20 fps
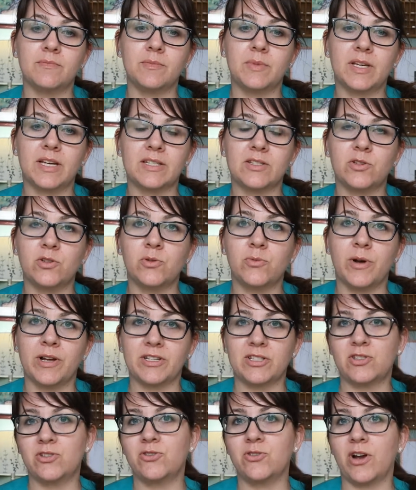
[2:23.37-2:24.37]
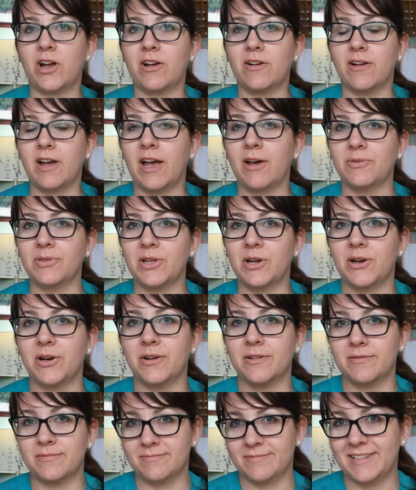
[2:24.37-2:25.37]
because who wants to draw out
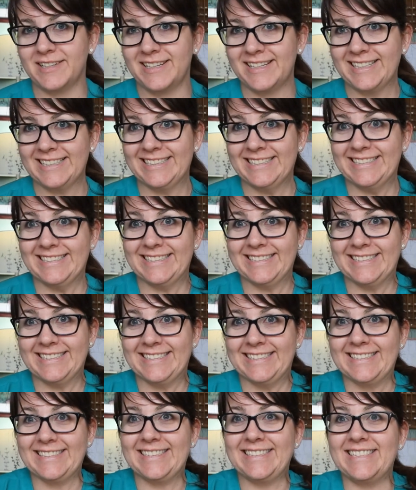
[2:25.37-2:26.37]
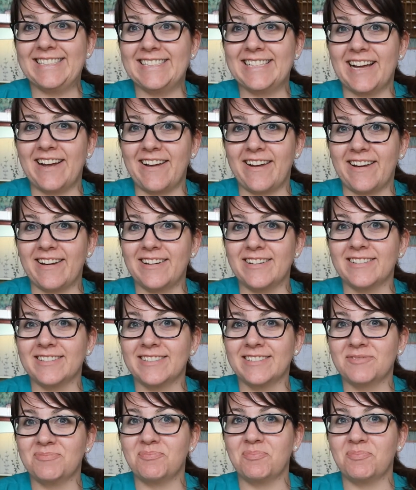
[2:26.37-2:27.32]
their design,